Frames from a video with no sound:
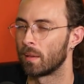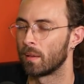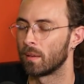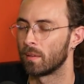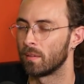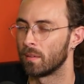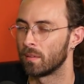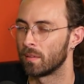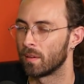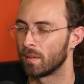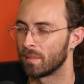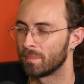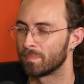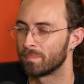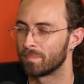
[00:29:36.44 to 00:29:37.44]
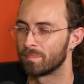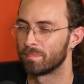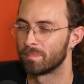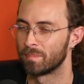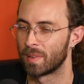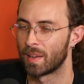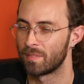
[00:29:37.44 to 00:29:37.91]
and
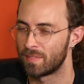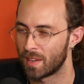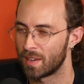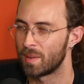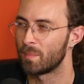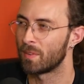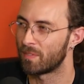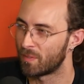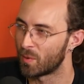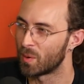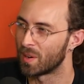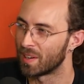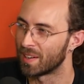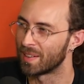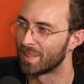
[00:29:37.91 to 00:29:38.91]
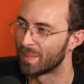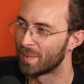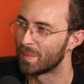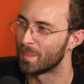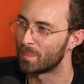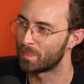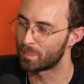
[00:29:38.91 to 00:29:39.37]
I've done it before,
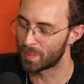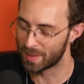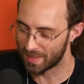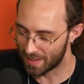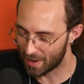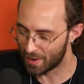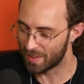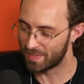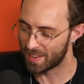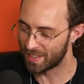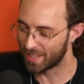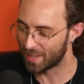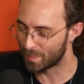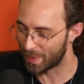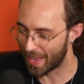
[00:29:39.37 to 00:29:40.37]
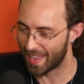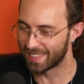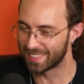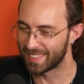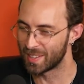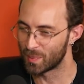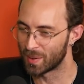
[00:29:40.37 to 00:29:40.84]
mm-hmm. but now I've hit a
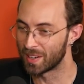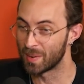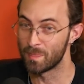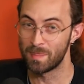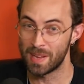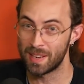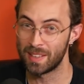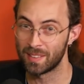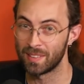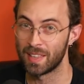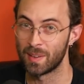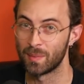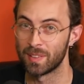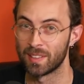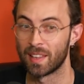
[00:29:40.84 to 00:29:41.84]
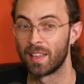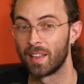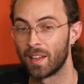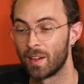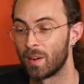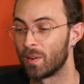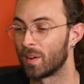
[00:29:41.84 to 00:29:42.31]
capacity where immediately it was like,
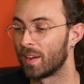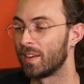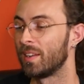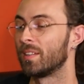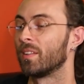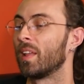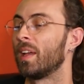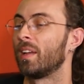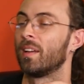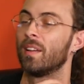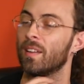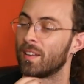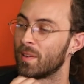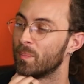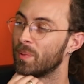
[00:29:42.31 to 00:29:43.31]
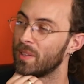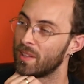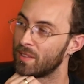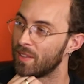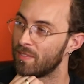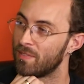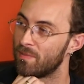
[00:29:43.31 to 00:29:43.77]
oh, I need to like
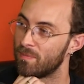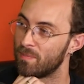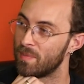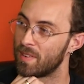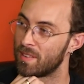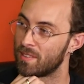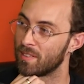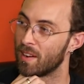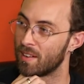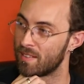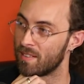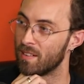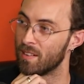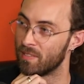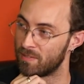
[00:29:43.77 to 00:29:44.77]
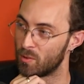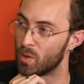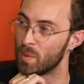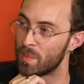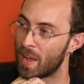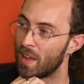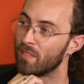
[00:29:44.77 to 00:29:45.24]
completely structure a
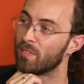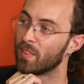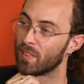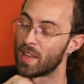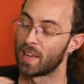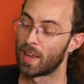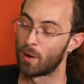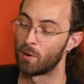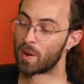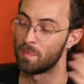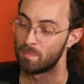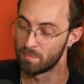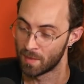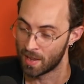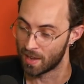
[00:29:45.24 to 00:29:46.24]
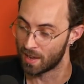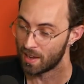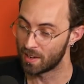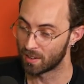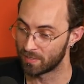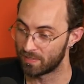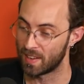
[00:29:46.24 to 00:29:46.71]
format for like how I'm
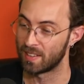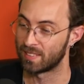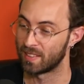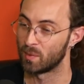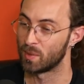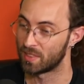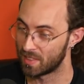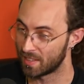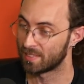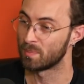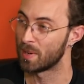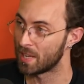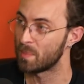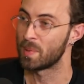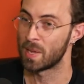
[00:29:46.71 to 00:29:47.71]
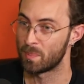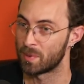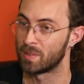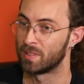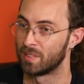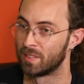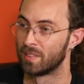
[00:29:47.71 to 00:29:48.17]
interfacing with this many for
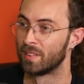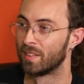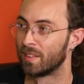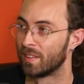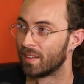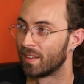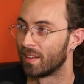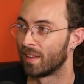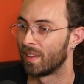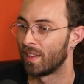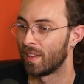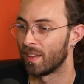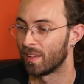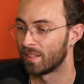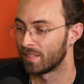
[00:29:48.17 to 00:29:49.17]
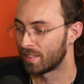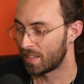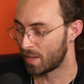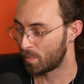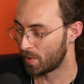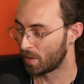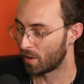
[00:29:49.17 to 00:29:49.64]
people. The, yeah. And
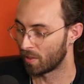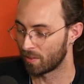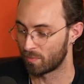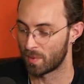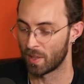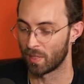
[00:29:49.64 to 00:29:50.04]
keeping all of my